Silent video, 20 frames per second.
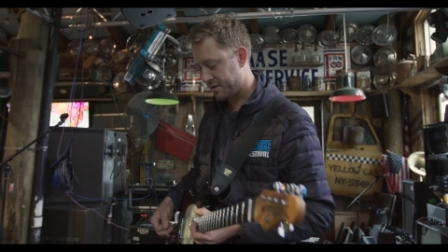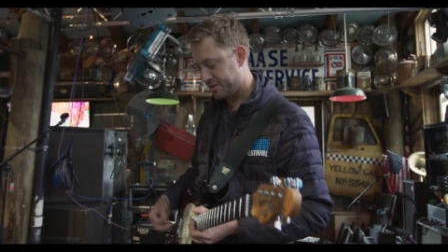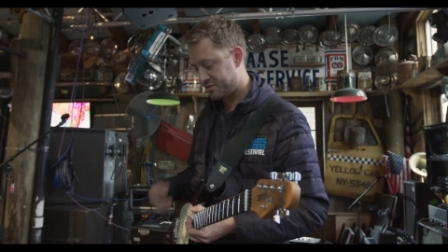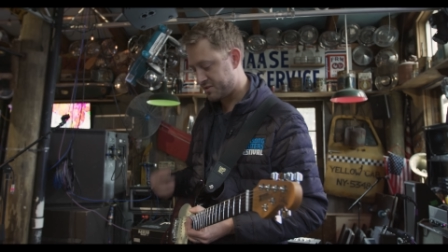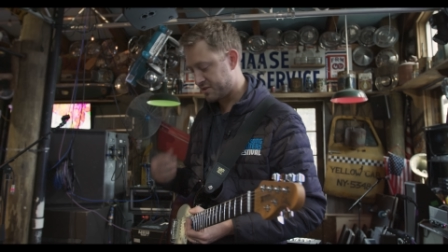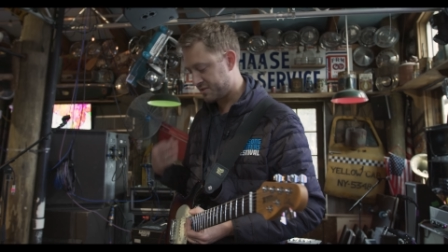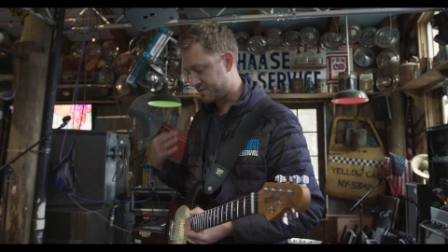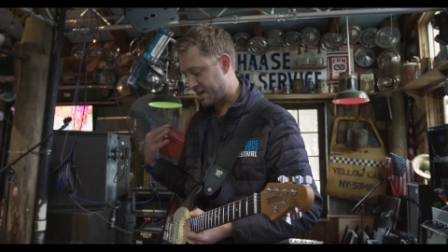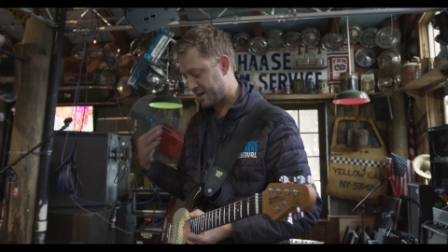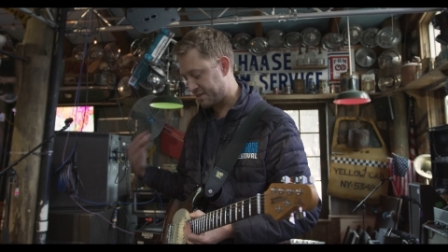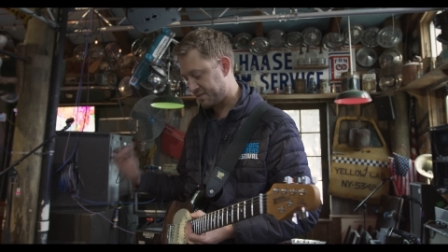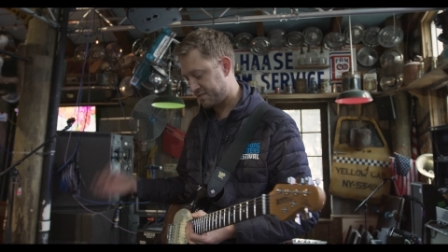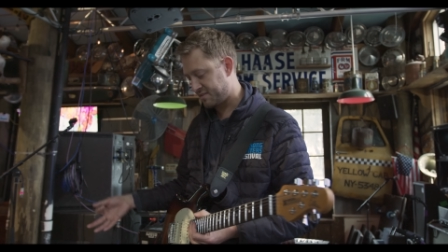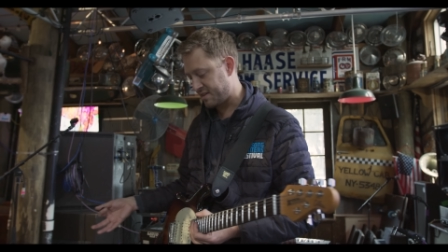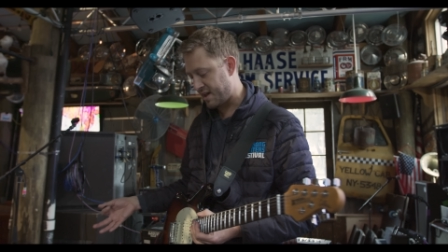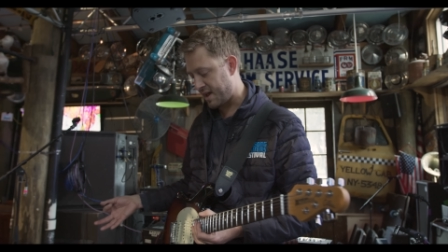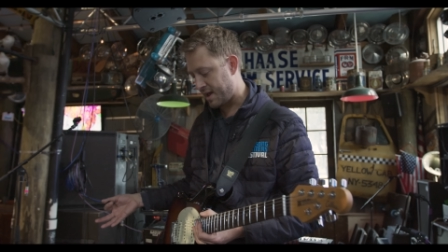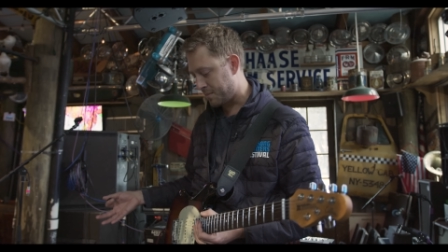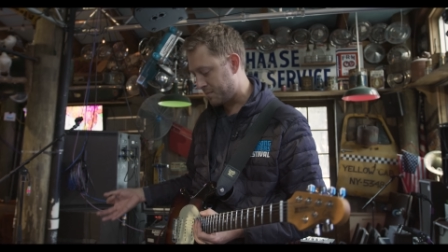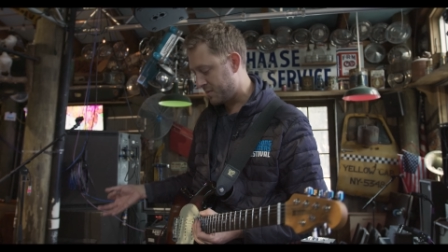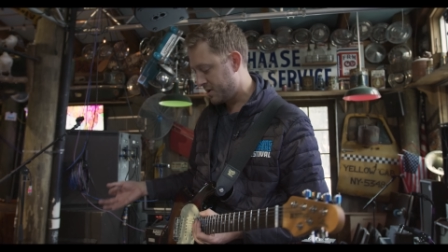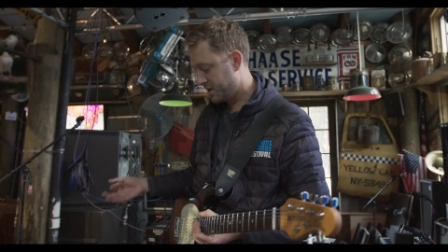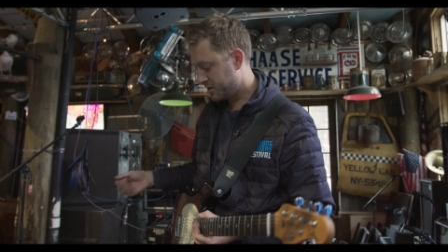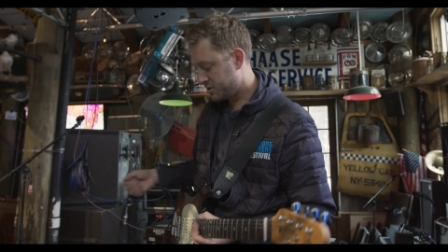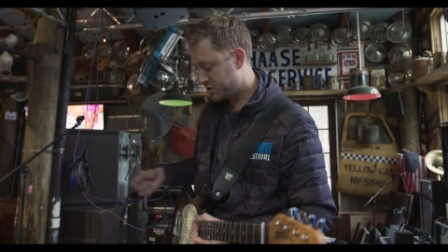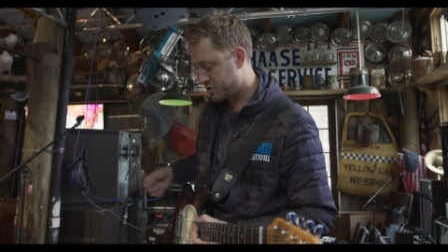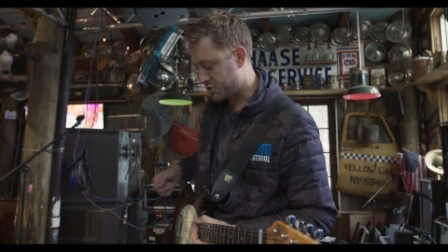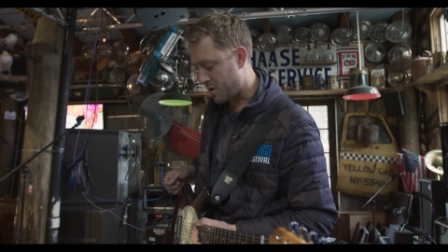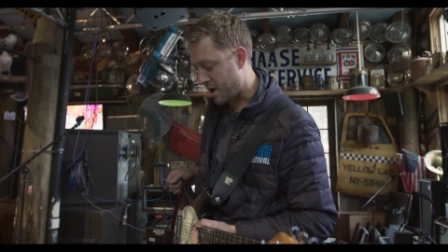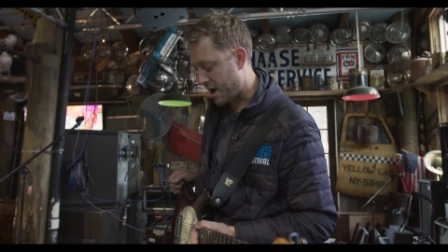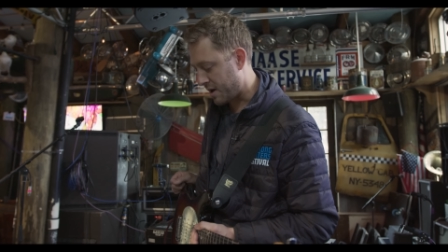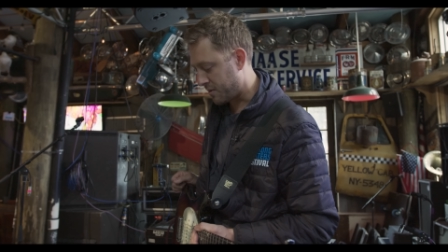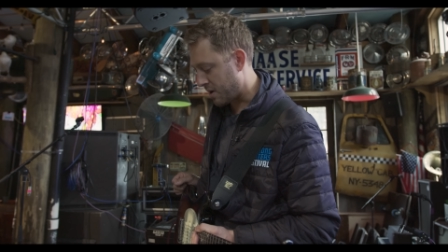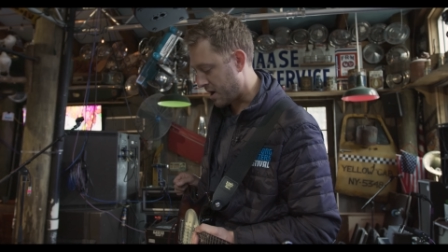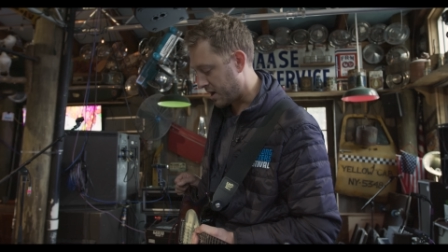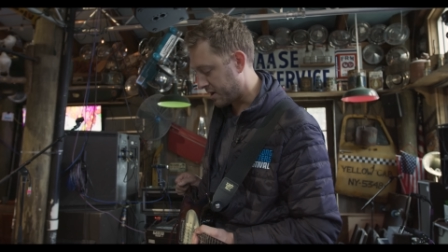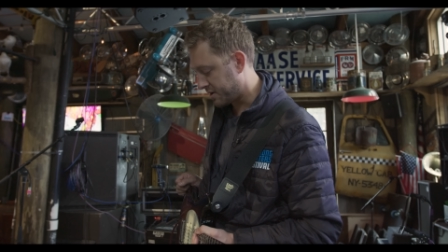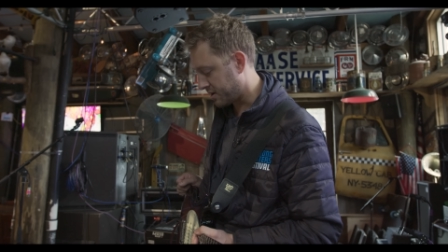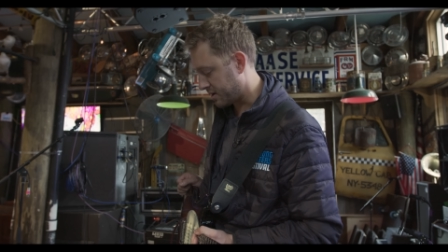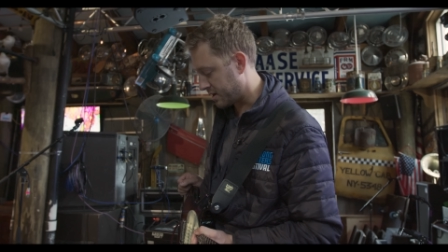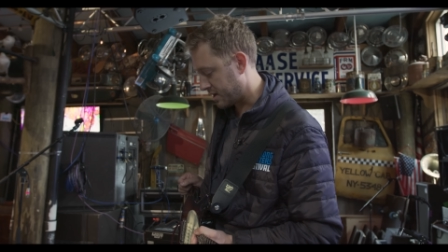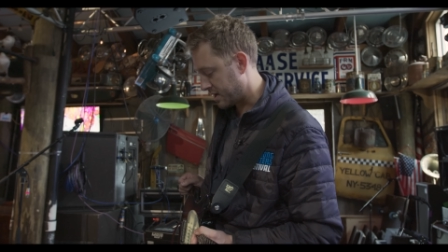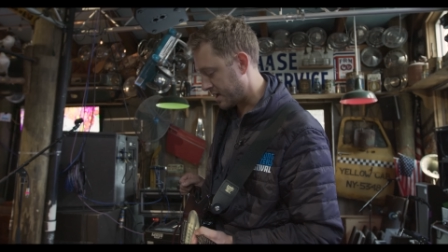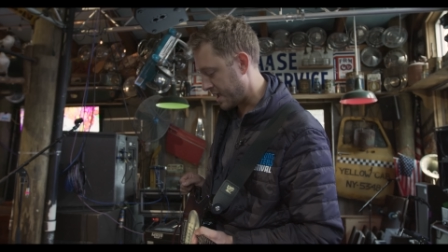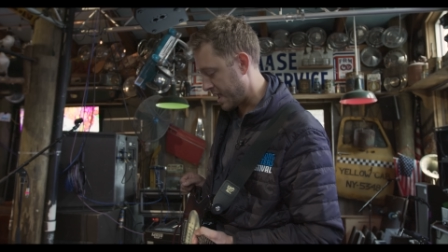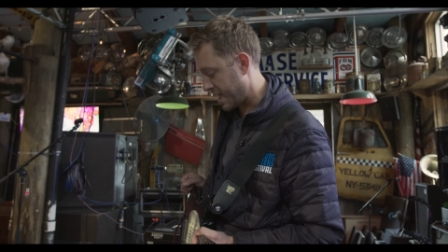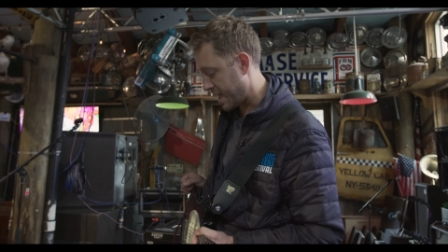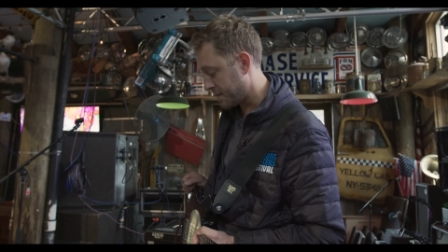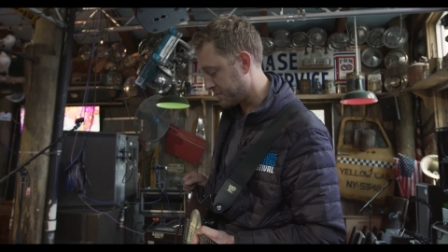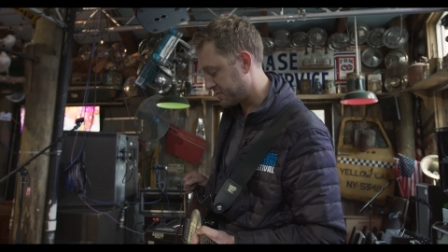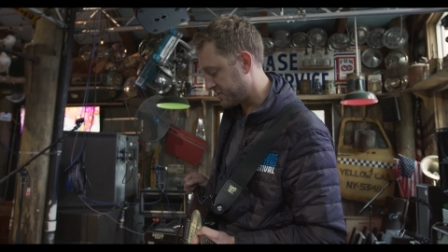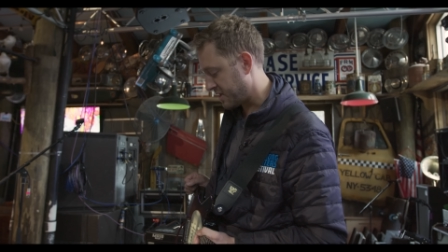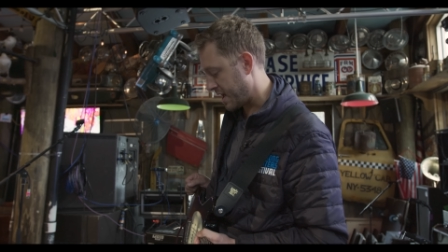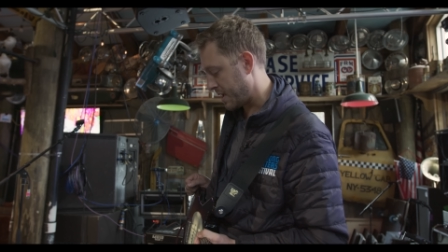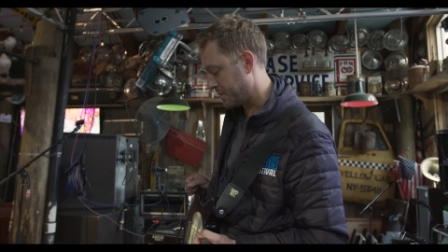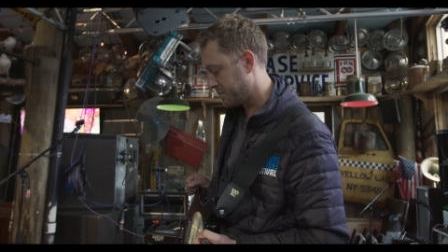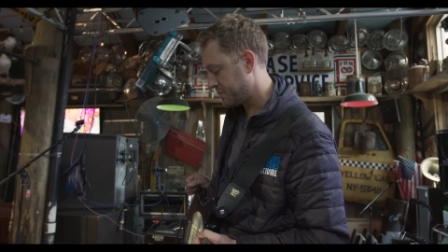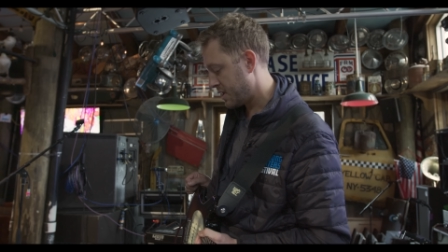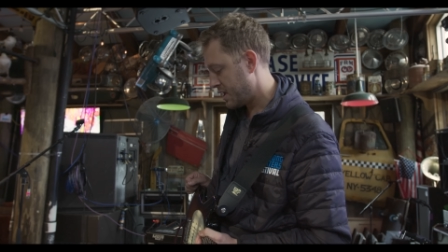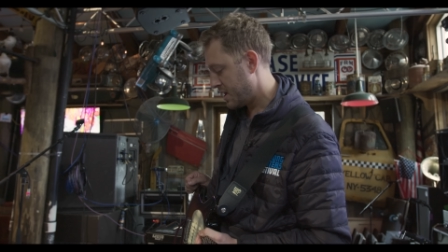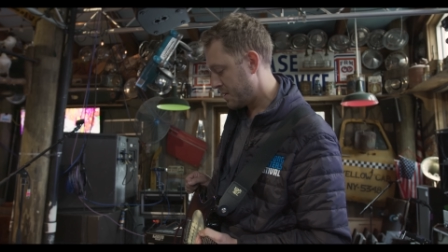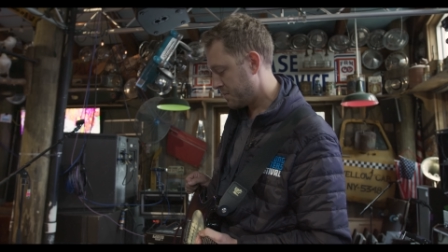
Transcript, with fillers: is just that same dry rock uh, amp type,